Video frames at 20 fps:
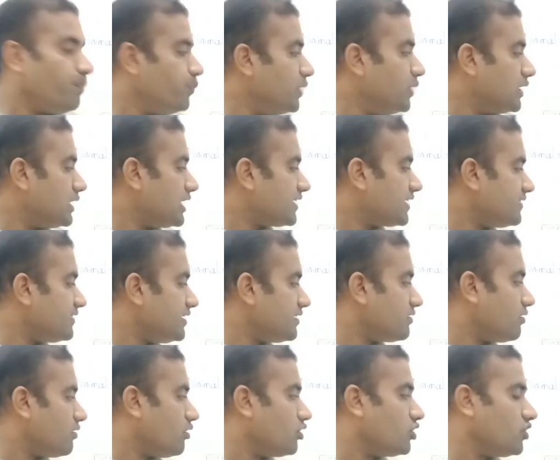the
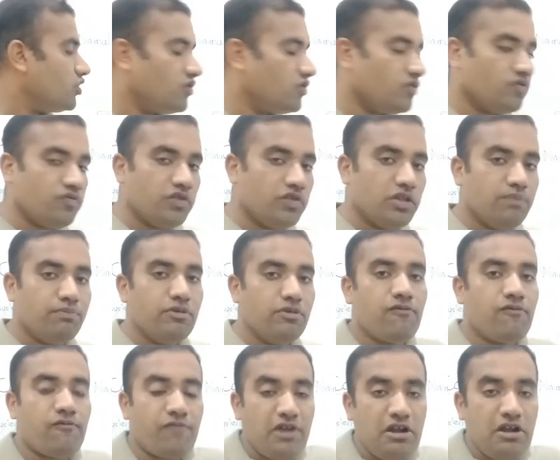lexicon will be
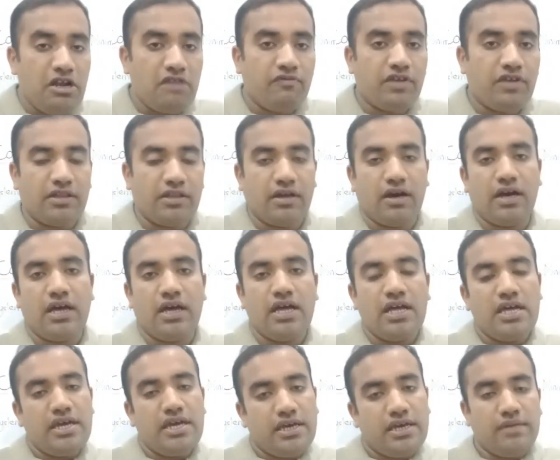filled with
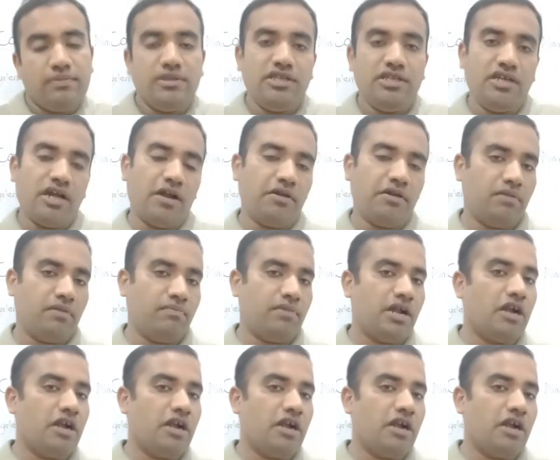the Hindi item.